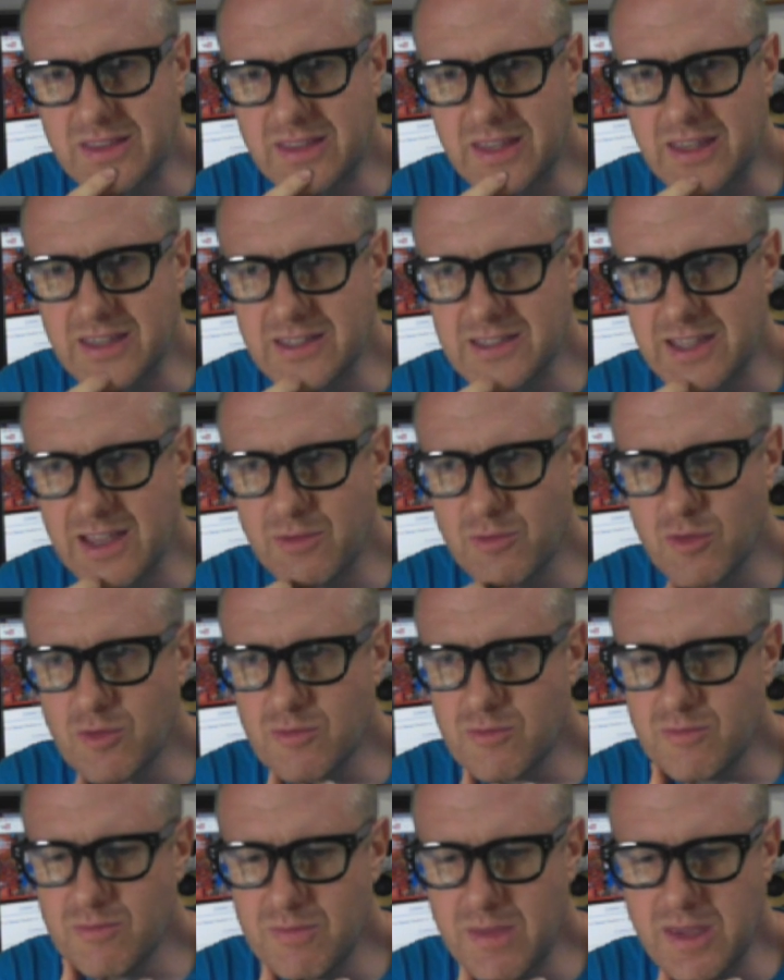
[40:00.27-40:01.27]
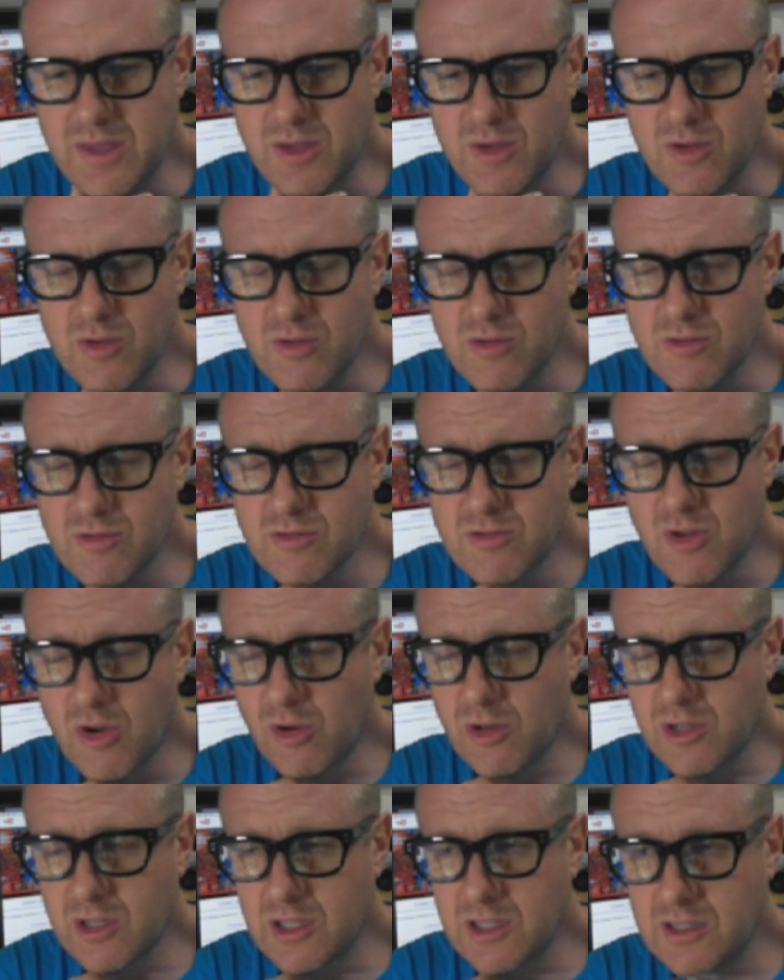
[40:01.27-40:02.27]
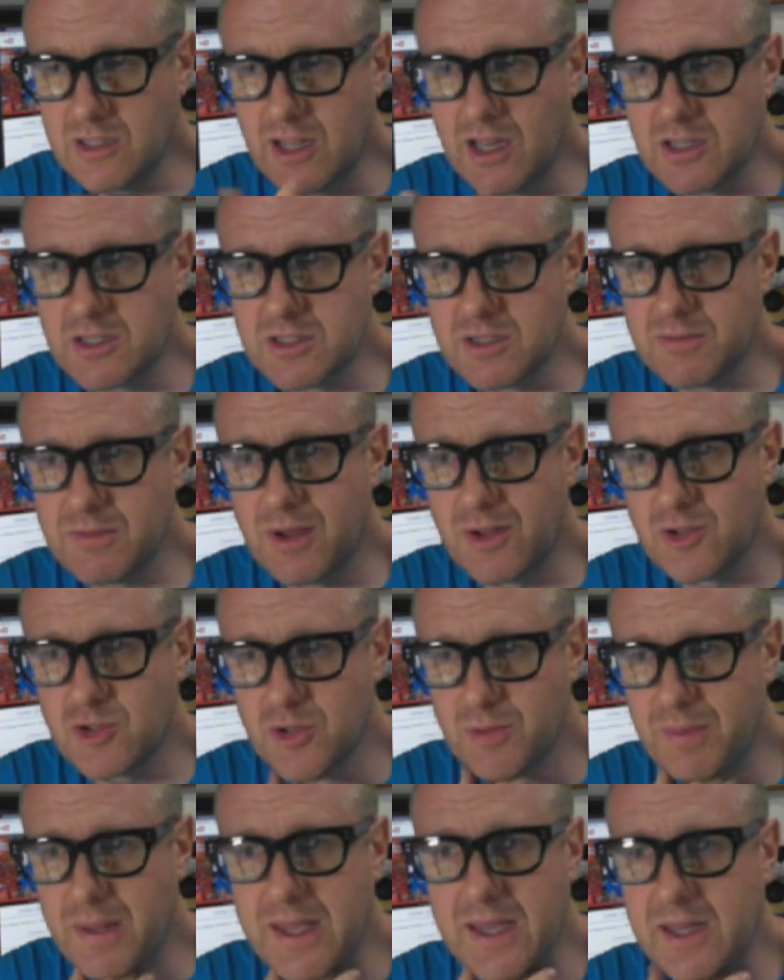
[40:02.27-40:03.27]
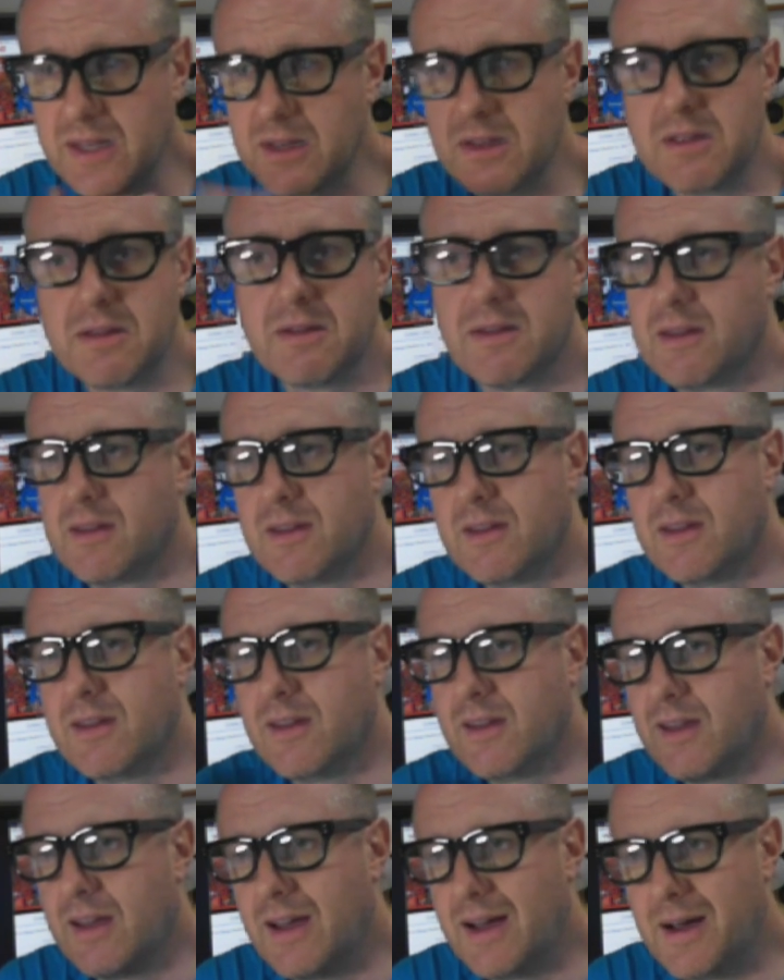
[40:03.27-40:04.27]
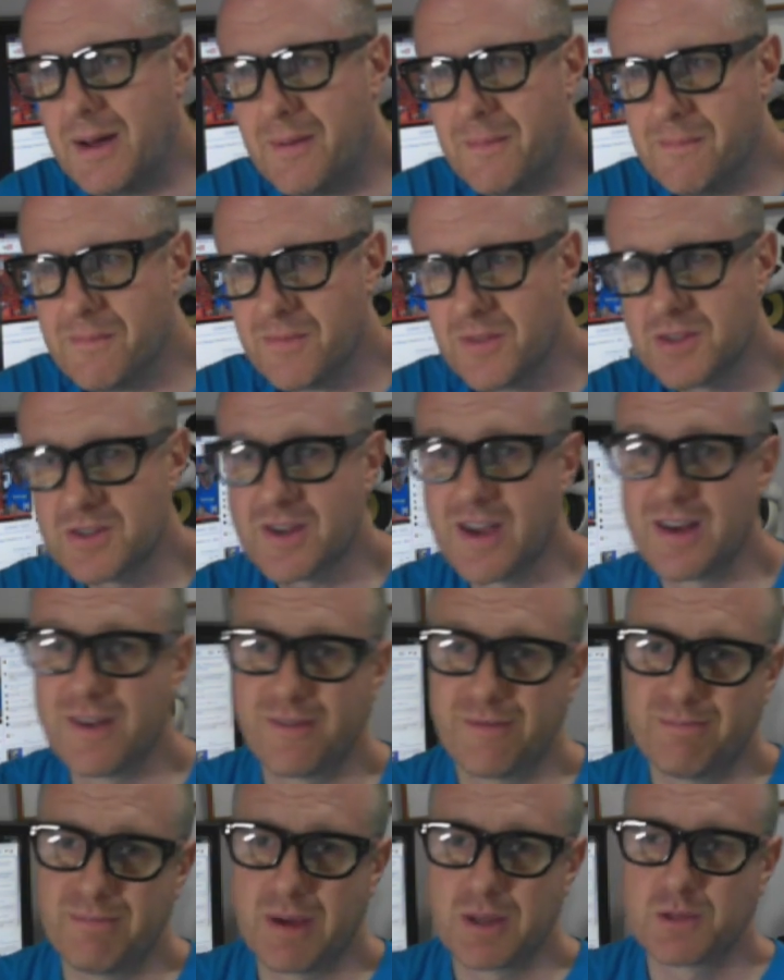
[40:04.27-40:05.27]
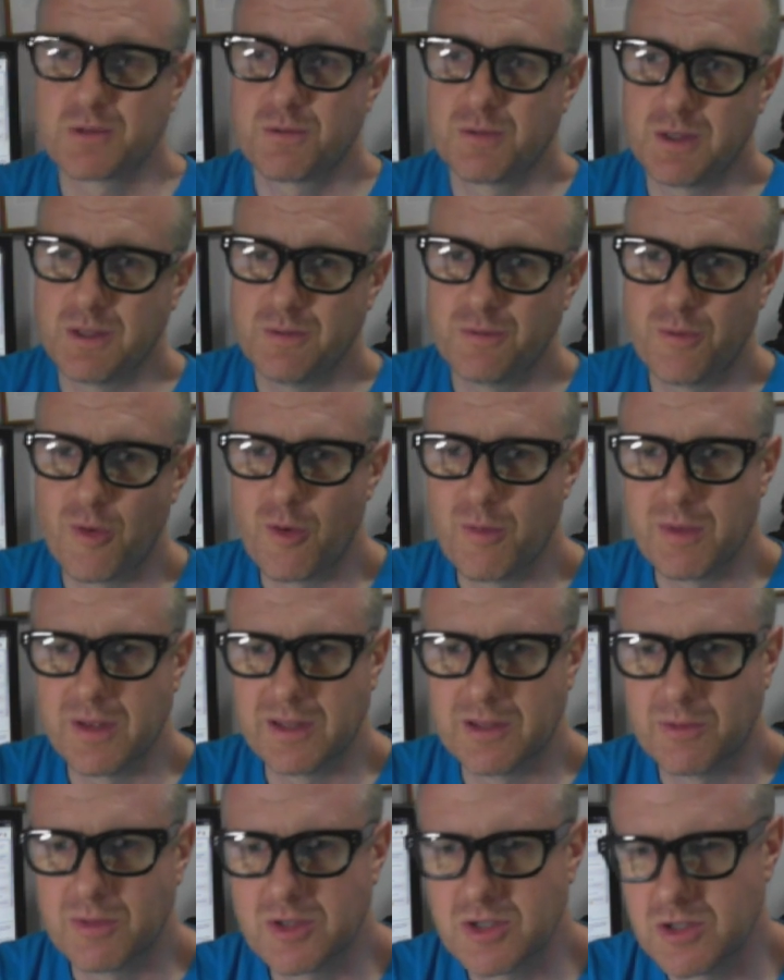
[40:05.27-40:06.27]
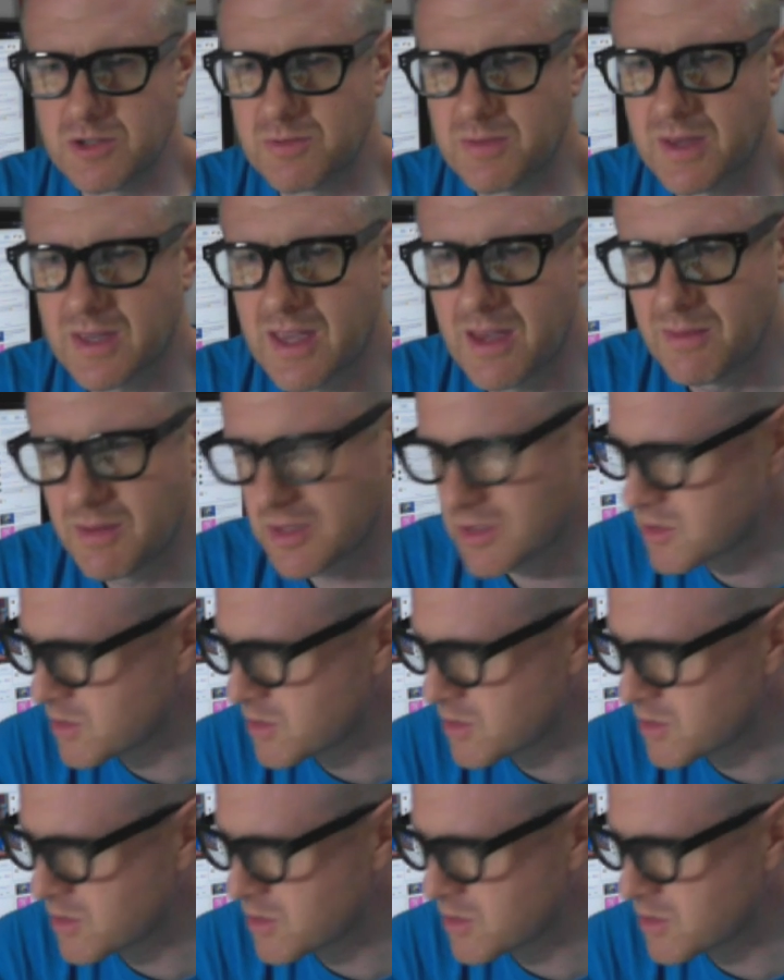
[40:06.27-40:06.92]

things that will make you totally nuts about Japan. This kind of BuzzFeed formula, which is becoming